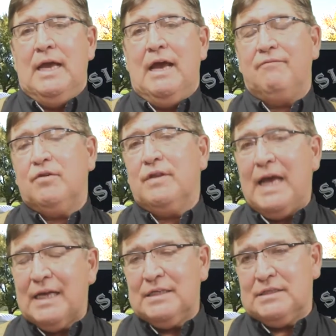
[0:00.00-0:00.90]
After
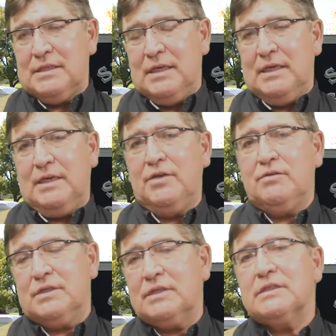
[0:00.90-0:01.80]
that is done and you
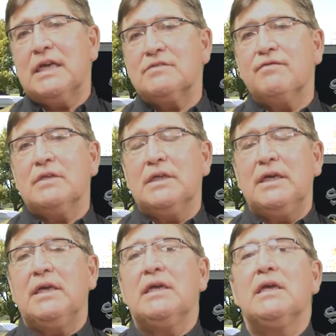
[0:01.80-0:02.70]

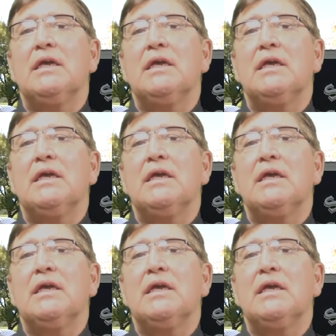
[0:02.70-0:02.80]
successfully